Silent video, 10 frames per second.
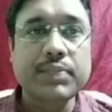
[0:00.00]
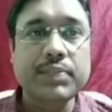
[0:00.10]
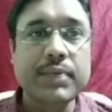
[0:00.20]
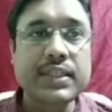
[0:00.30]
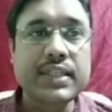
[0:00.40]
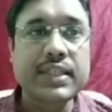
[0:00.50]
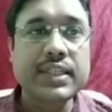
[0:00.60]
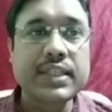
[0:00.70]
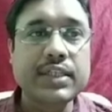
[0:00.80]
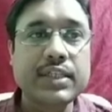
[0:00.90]
plus 6
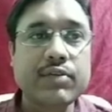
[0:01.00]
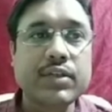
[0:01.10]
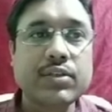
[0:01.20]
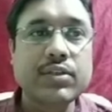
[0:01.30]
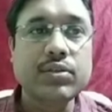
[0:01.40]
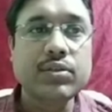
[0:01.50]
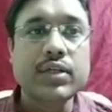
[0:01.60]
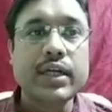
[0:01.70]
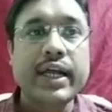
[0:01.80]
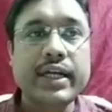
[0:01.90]
equals to
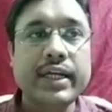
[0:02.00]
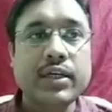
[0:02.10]
18.